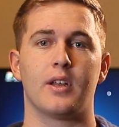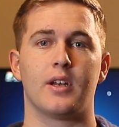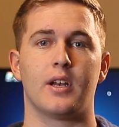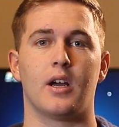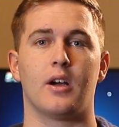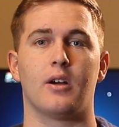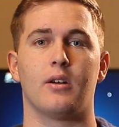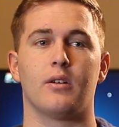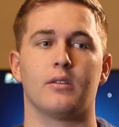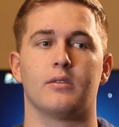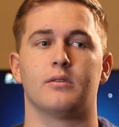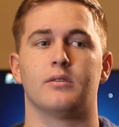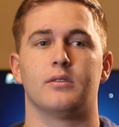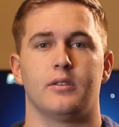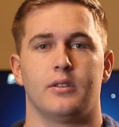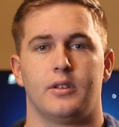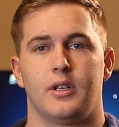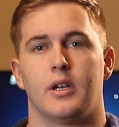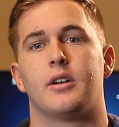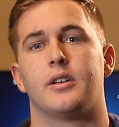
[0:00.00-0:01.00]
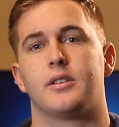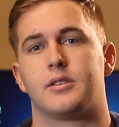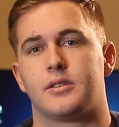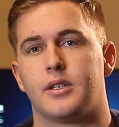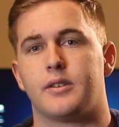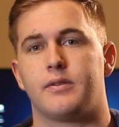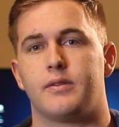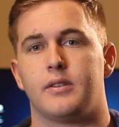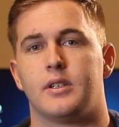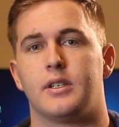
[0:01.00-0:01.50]
Now, there is
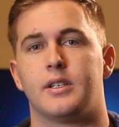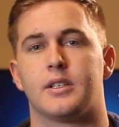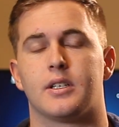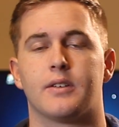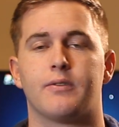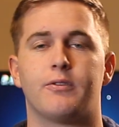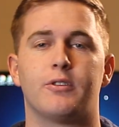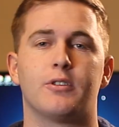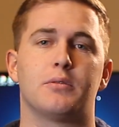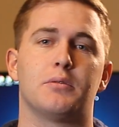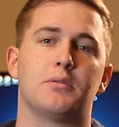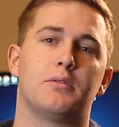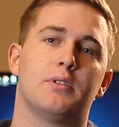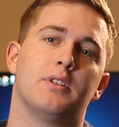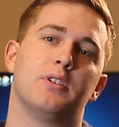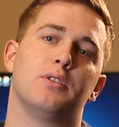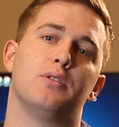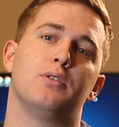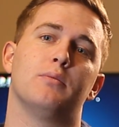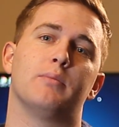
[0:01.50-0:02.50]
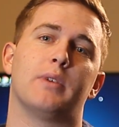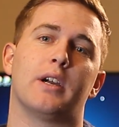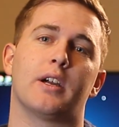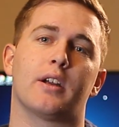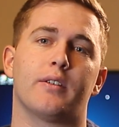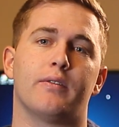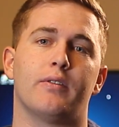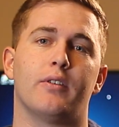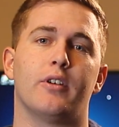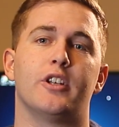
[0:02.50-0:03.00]
definitely a difference between the two
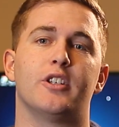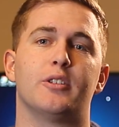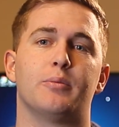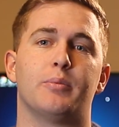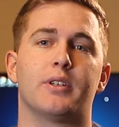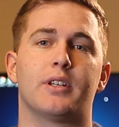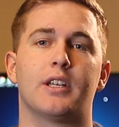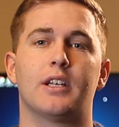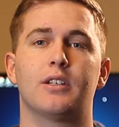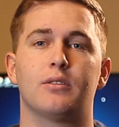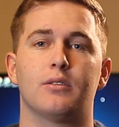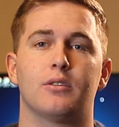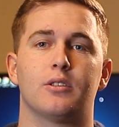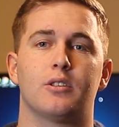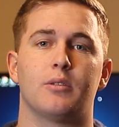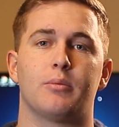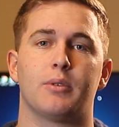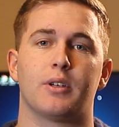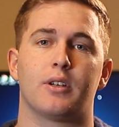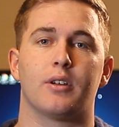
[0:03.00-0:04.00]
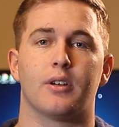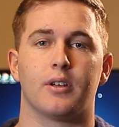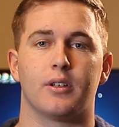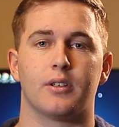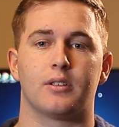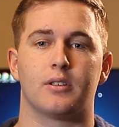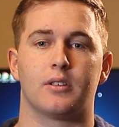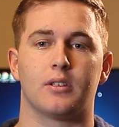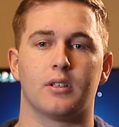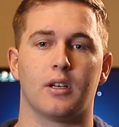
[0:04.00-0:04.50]
microphones, but that's also
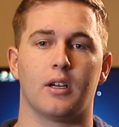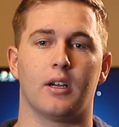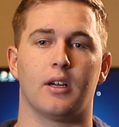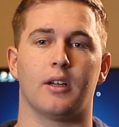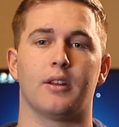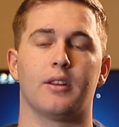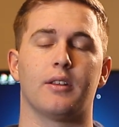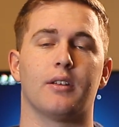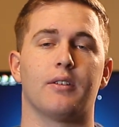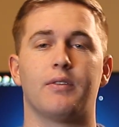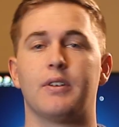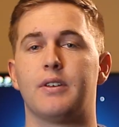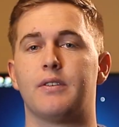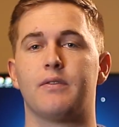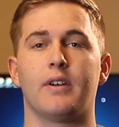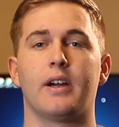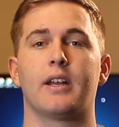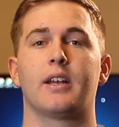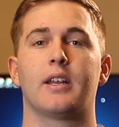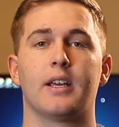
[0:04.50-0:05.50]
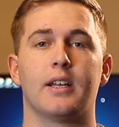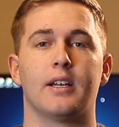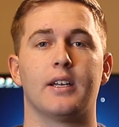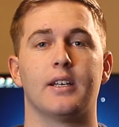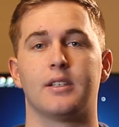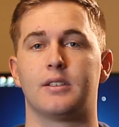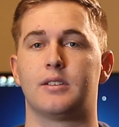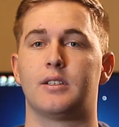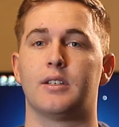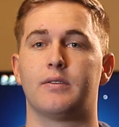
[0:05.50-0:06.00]
because the Fifine kit
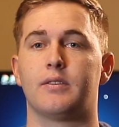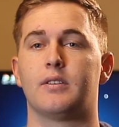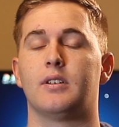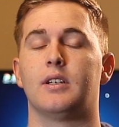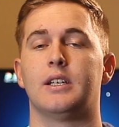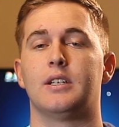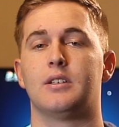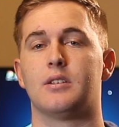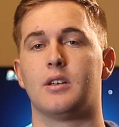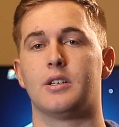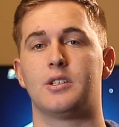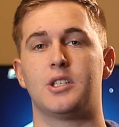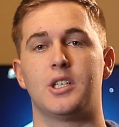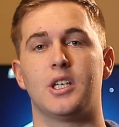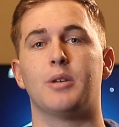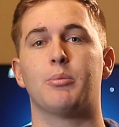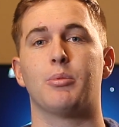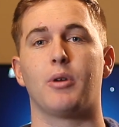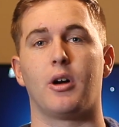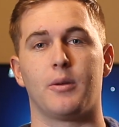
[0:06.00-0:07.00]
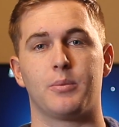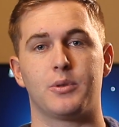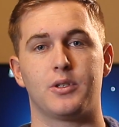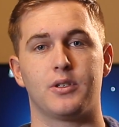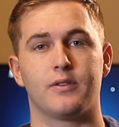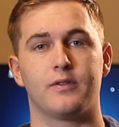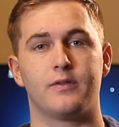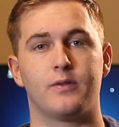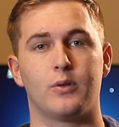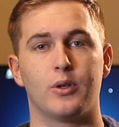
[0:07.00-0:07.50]
is definitely a cheap
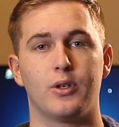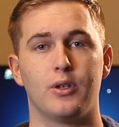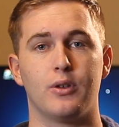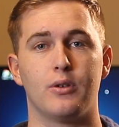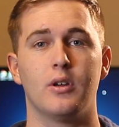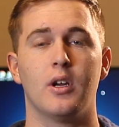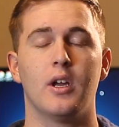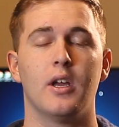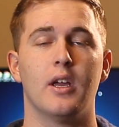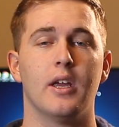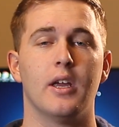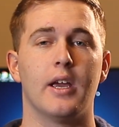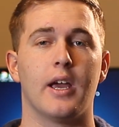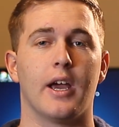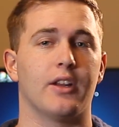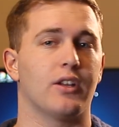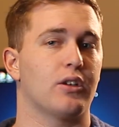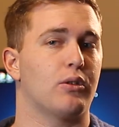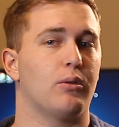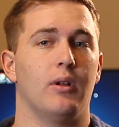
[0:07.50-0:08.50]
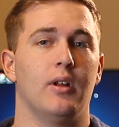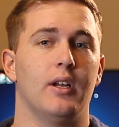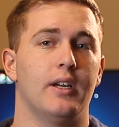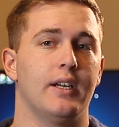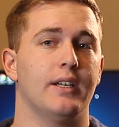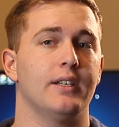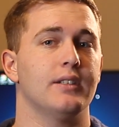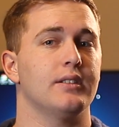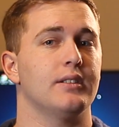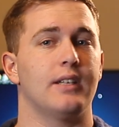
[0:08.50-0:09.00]
option for you. And the
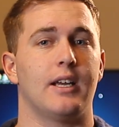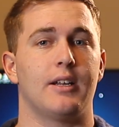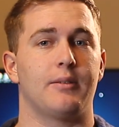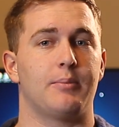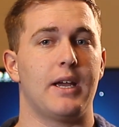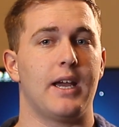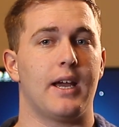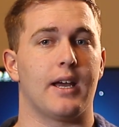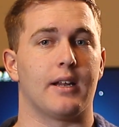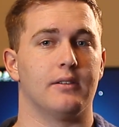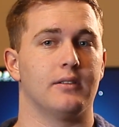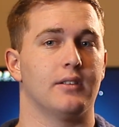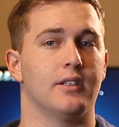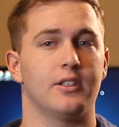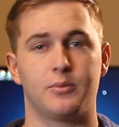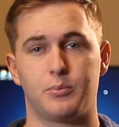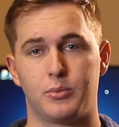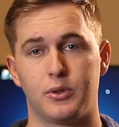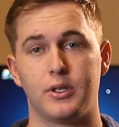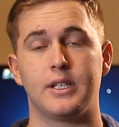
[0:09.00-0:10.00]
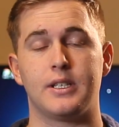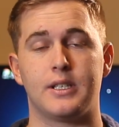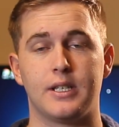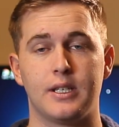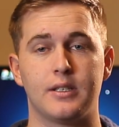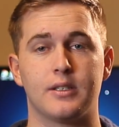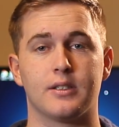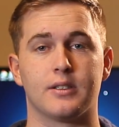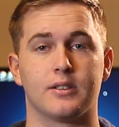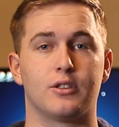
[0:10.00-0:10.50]
quality isn't that bad. It's pretty
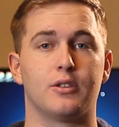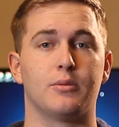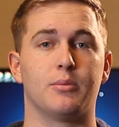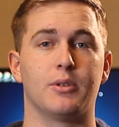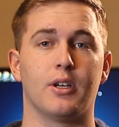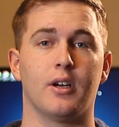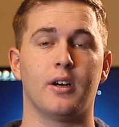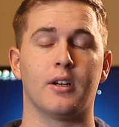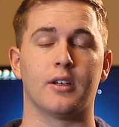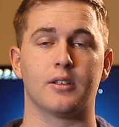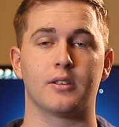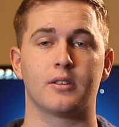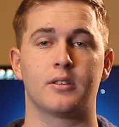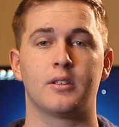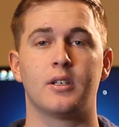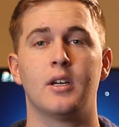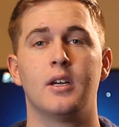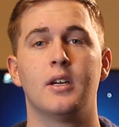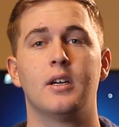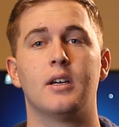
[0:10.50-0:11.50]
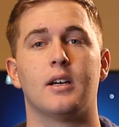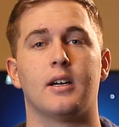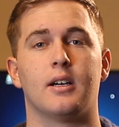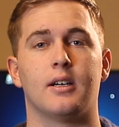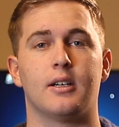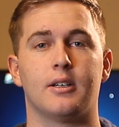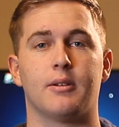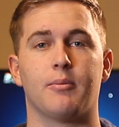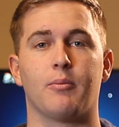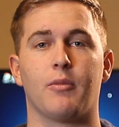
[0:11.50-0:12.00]
decent, to be honest.
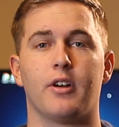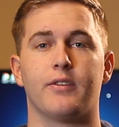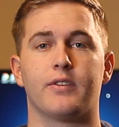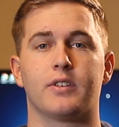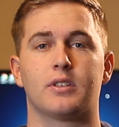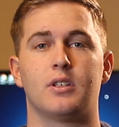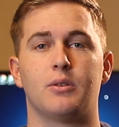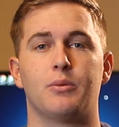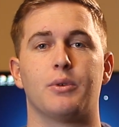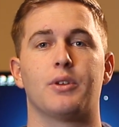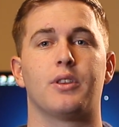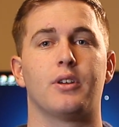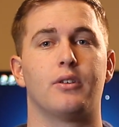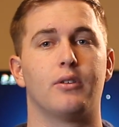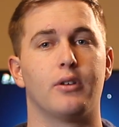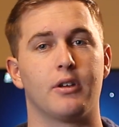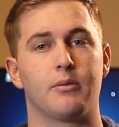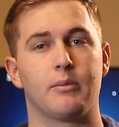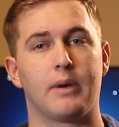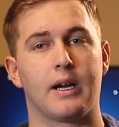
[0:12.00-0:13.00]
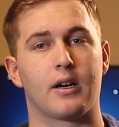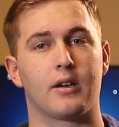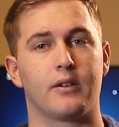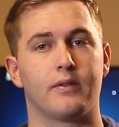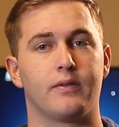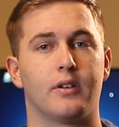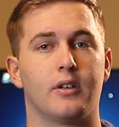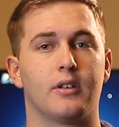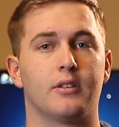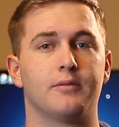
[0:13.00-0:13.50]
Obviously, with the Rode
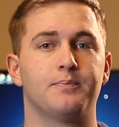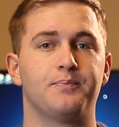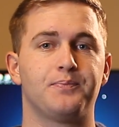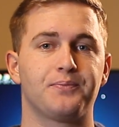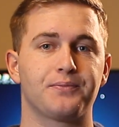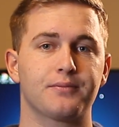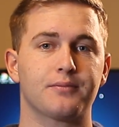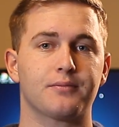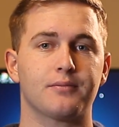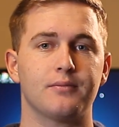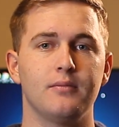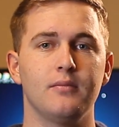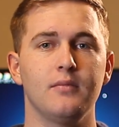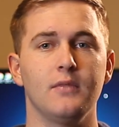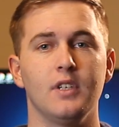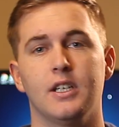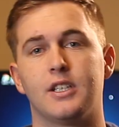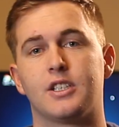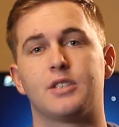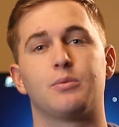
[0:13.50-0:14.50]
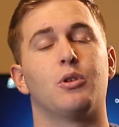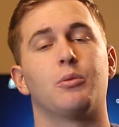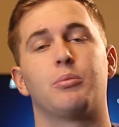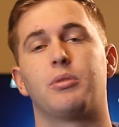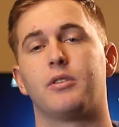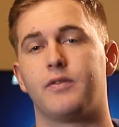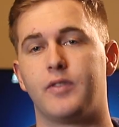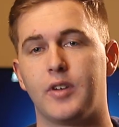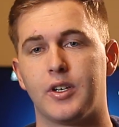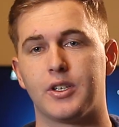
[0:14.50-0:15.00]
microphone, it's more
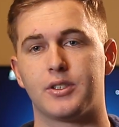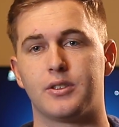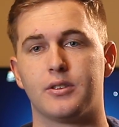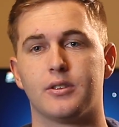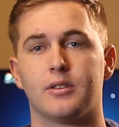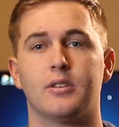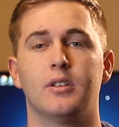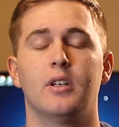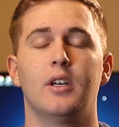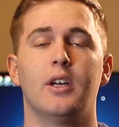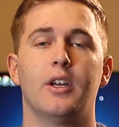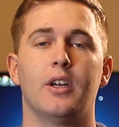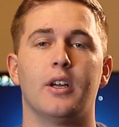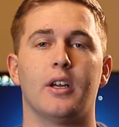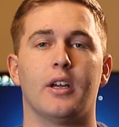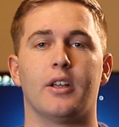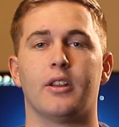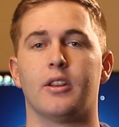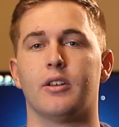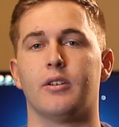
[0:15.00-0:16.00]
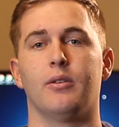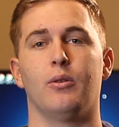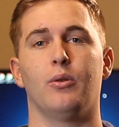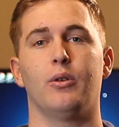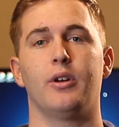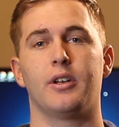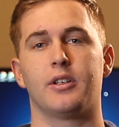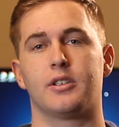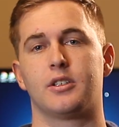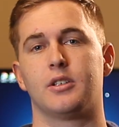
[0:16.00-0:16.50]
professional. The
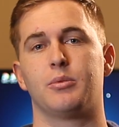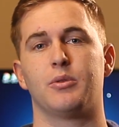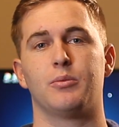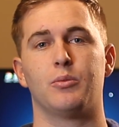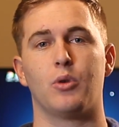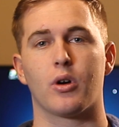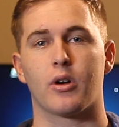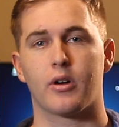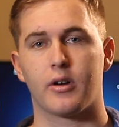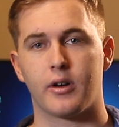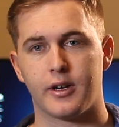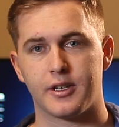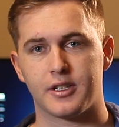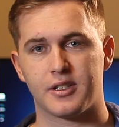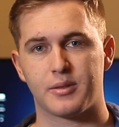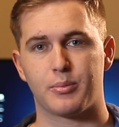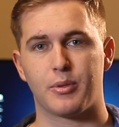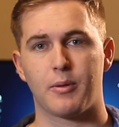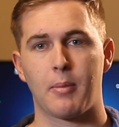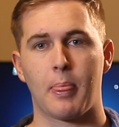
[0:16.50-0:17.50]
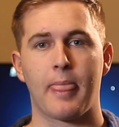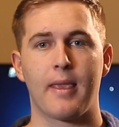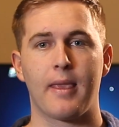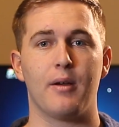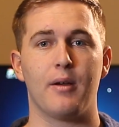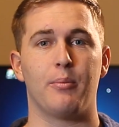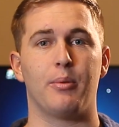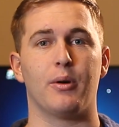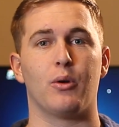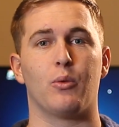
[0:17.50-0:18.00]
audio is a little bit more crisp.
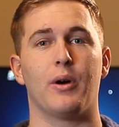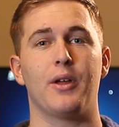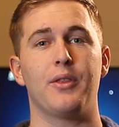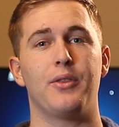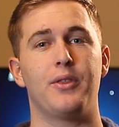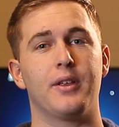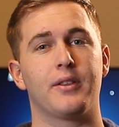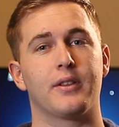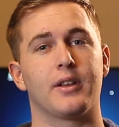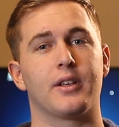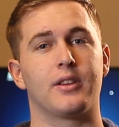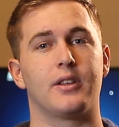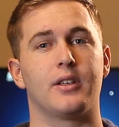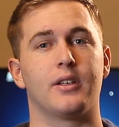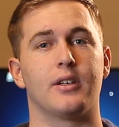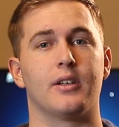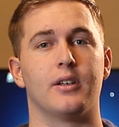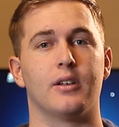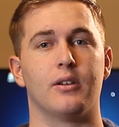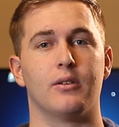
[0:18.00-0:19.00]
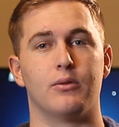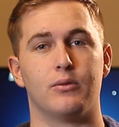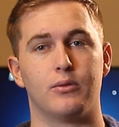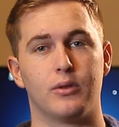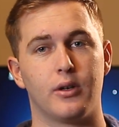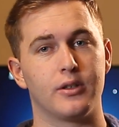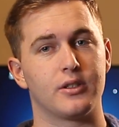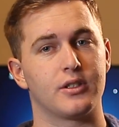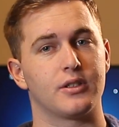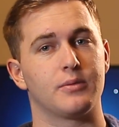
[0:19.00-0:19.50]
But one thing that the
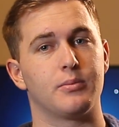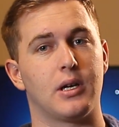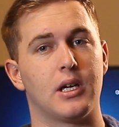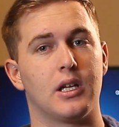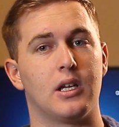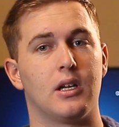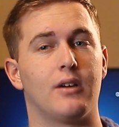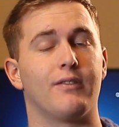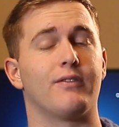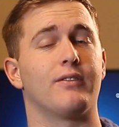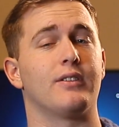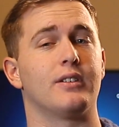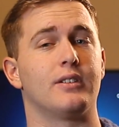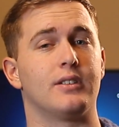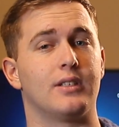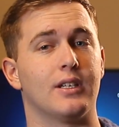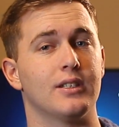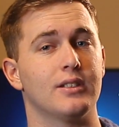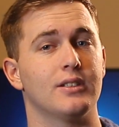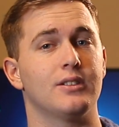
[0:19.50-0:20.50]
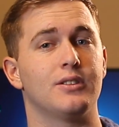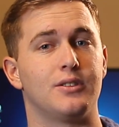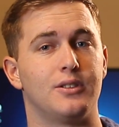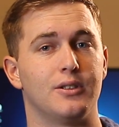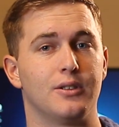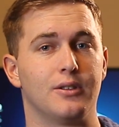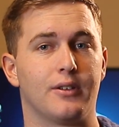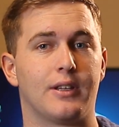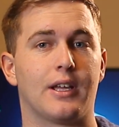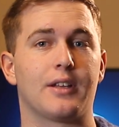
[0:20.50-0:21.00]
Rode Smartlav doesn't
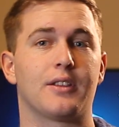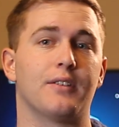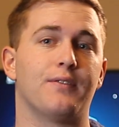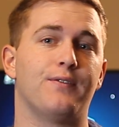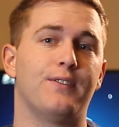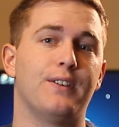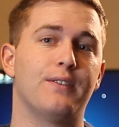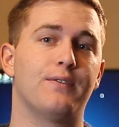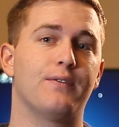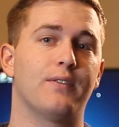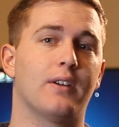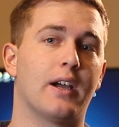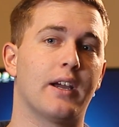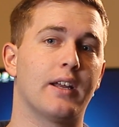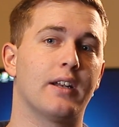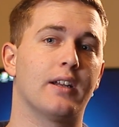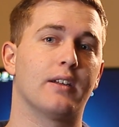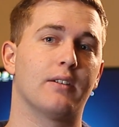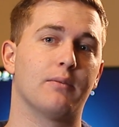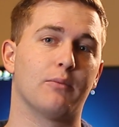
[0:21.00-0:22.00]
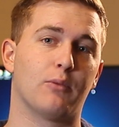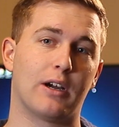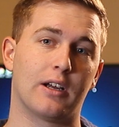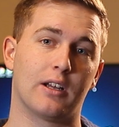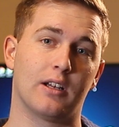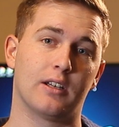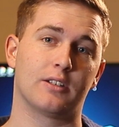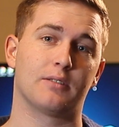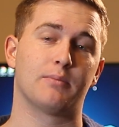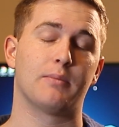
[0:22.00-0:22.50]
do that the Fifine
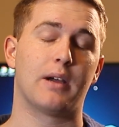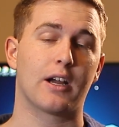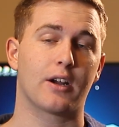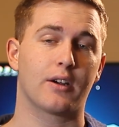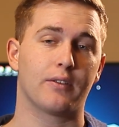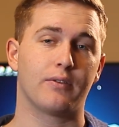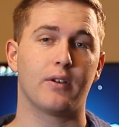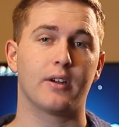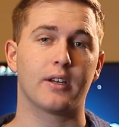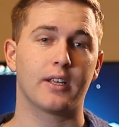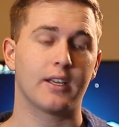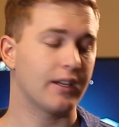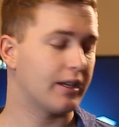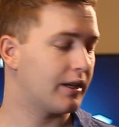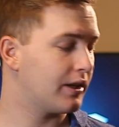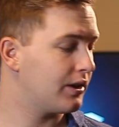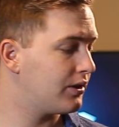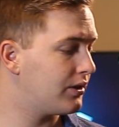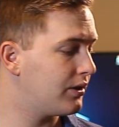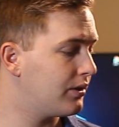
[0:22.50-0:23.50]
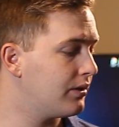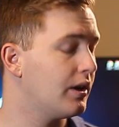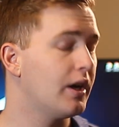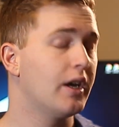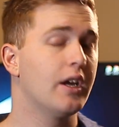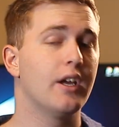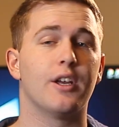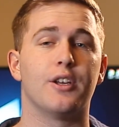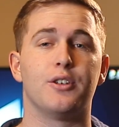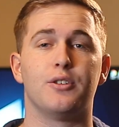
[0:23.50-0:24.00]
Wireless Microphone Kit can do
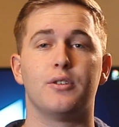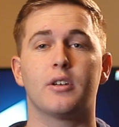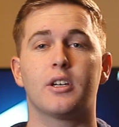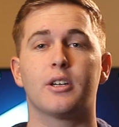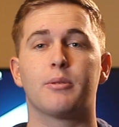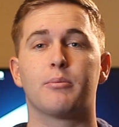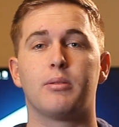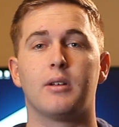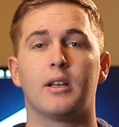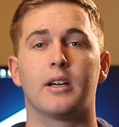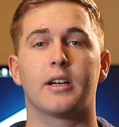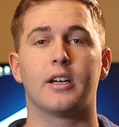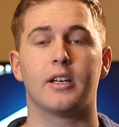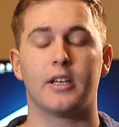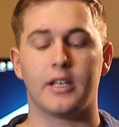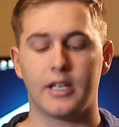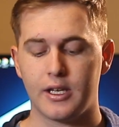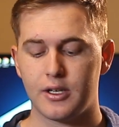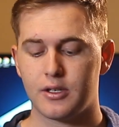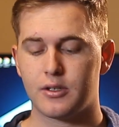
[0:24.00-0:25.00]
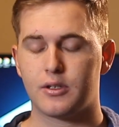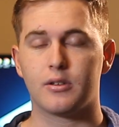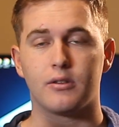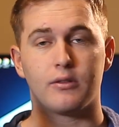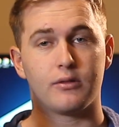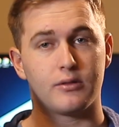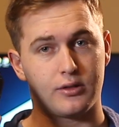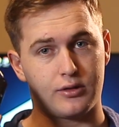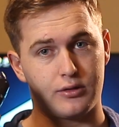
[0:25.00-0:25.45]
is you can plug it